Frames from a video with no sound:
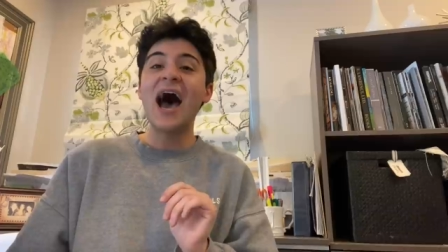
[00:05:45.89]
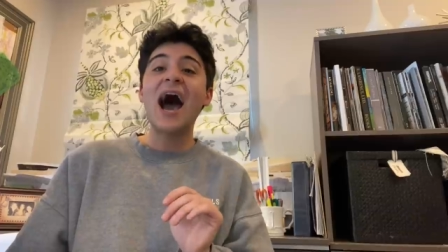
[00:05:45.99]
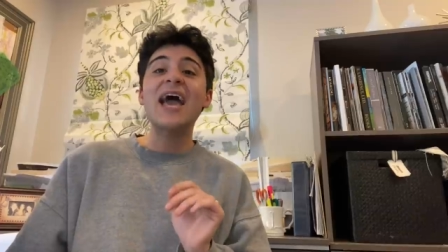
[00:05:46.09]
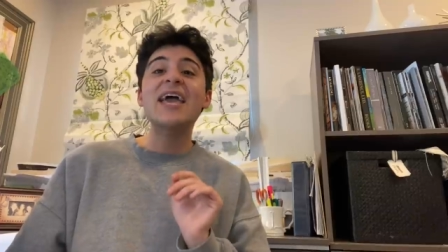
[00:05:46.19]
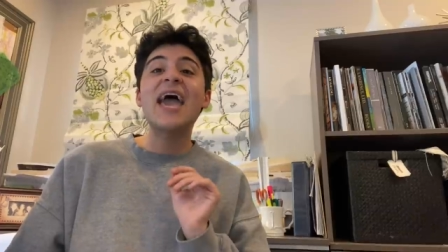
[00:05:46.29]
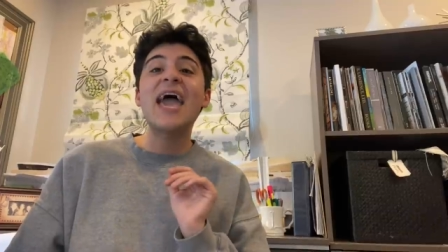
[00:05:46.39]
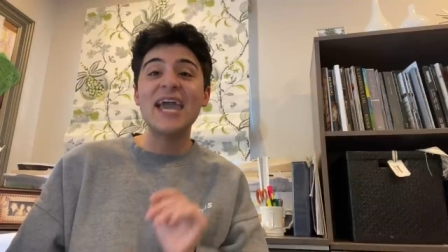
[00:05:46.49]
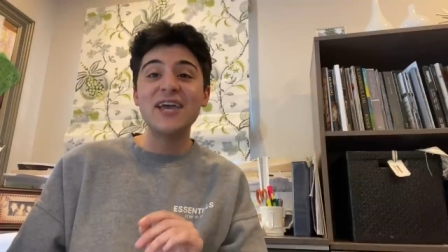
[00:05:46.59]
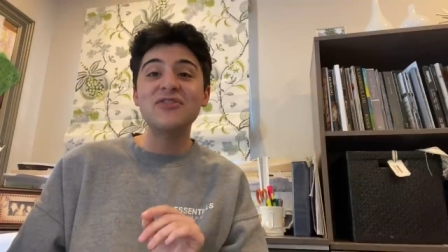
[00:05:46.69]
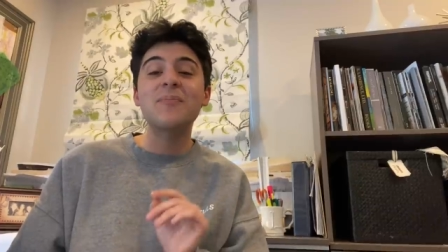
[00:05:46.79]
I
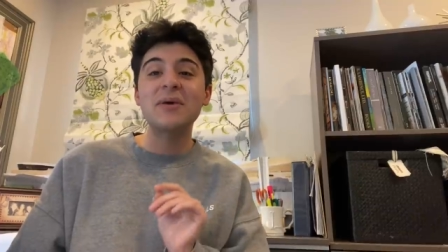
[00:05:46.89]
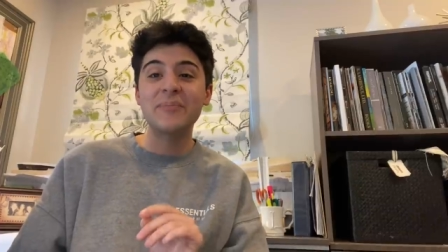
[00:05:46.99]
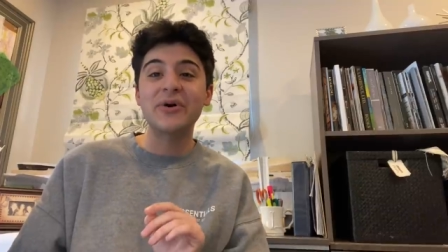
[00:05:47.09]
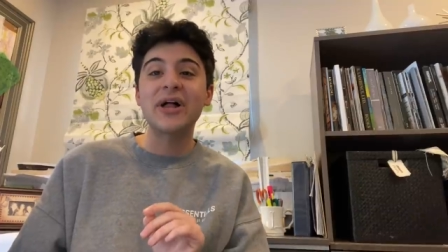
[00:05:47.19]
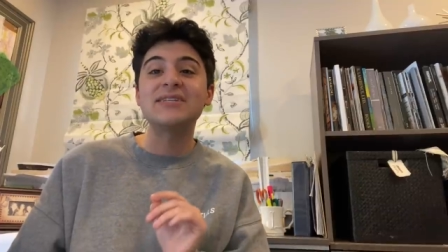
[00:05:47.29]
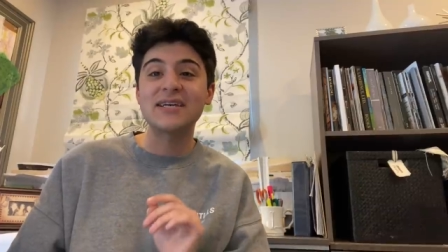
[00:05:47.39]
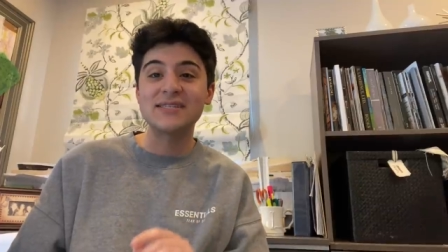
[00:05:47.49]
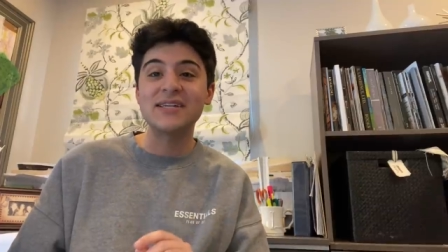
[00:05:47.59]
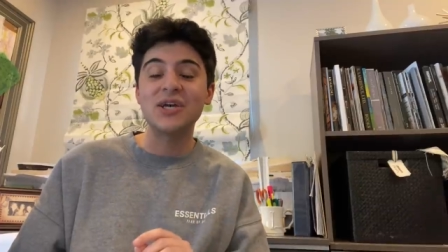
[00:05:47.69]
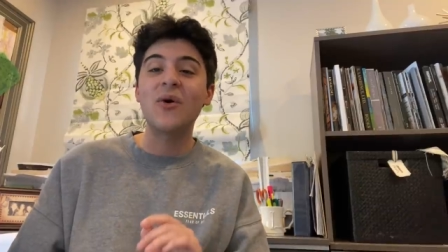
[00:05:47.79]
hate the people at
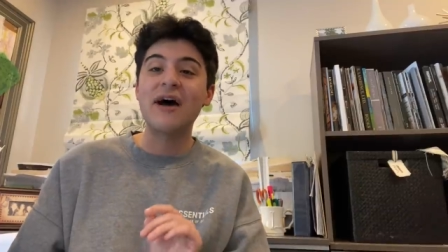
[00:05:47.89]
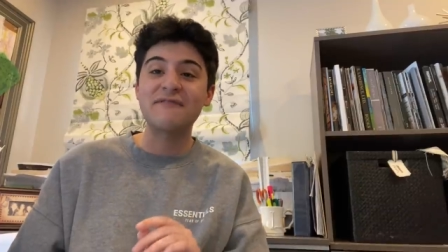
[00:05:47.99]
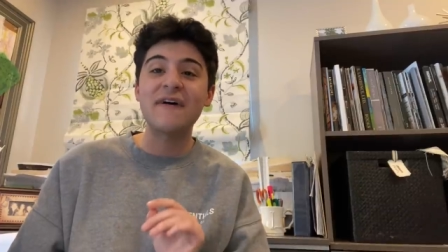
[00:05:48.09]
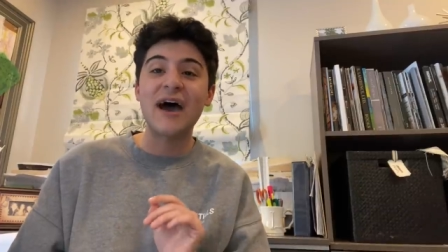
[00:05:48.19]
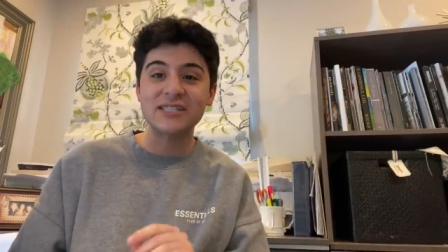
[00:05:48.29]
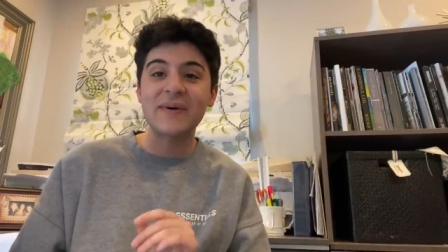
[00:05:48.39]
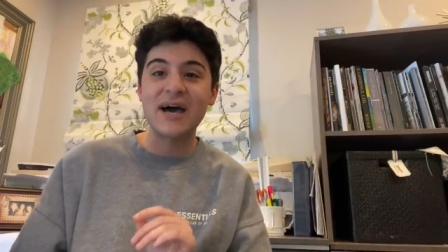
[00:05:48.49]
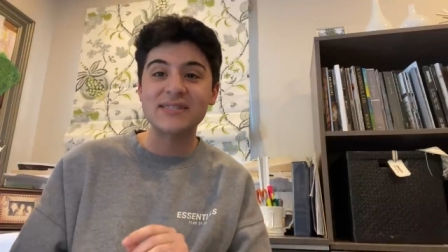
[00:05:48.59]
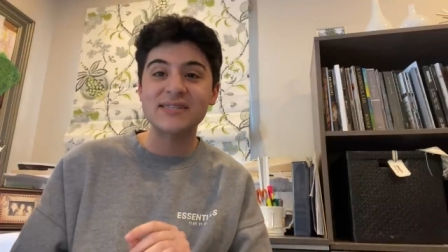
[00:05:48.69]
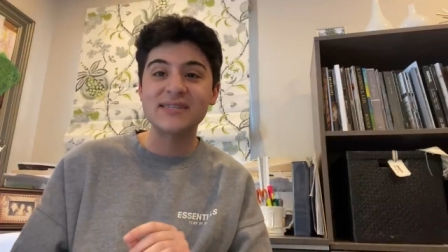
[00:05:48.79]
Disney who have fast
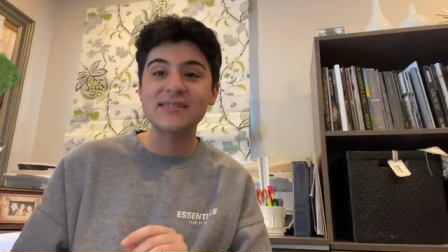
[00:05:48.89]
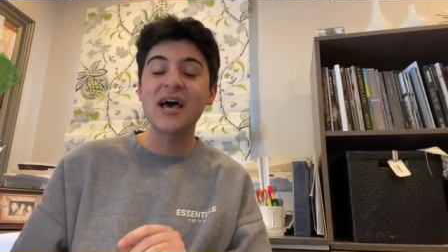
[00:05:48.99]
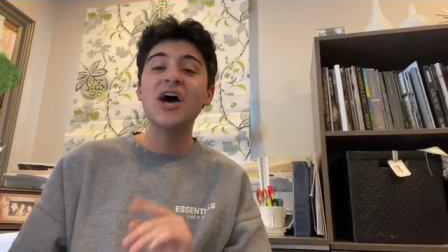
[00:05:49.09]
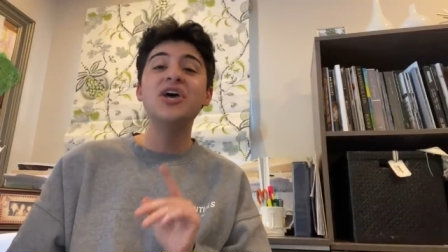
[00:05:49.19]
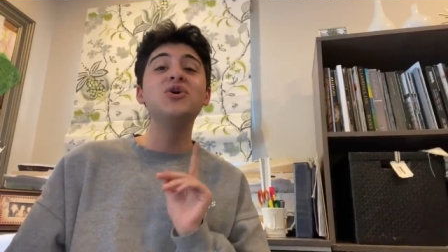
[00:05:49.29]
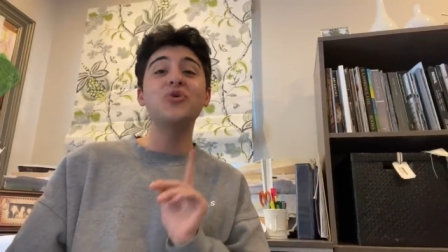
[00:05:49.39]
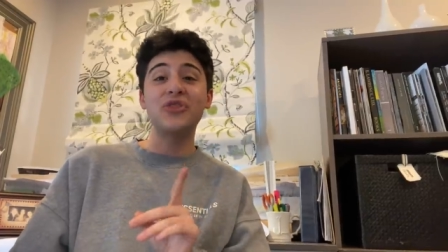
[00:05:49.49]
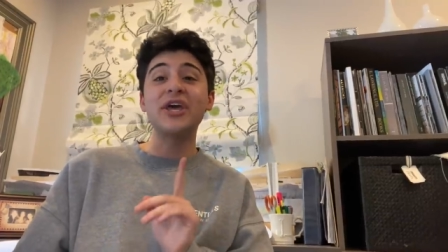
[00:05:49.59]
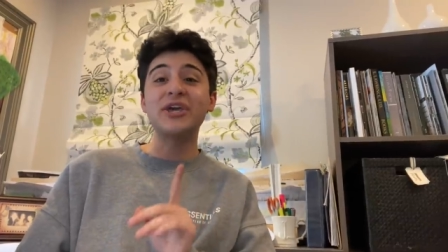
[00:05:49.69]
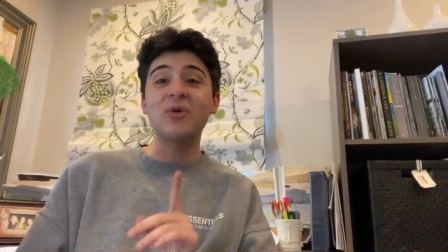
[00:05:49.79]
passes. You
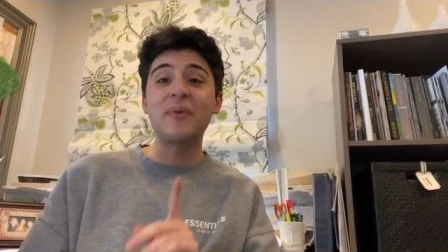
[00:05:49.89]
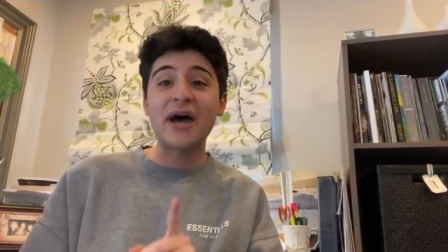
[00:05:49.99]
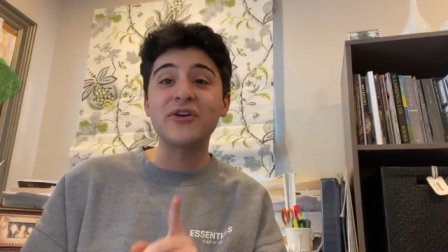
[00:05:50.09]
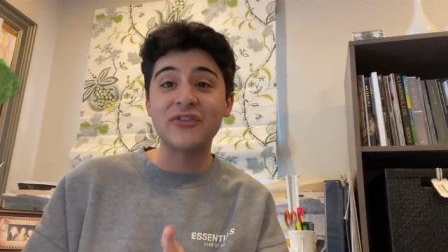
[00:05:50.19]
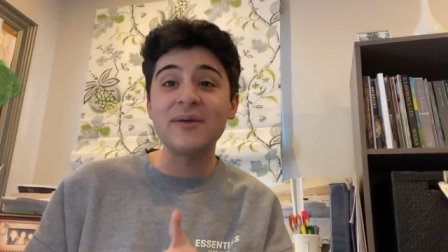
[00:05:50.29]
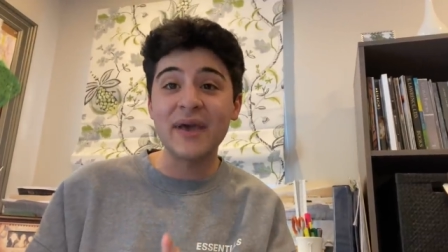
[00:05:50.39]
think you're better than